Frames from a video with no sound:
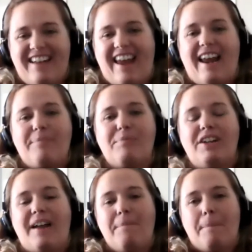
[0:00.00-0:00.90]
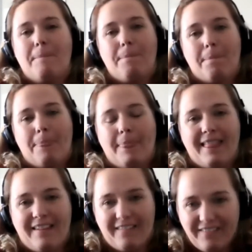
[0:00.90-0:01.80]
I don't know if you're supposed to stir
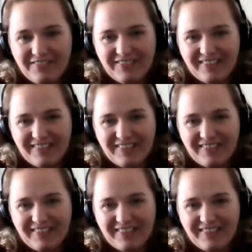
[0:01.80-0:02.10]
it up or you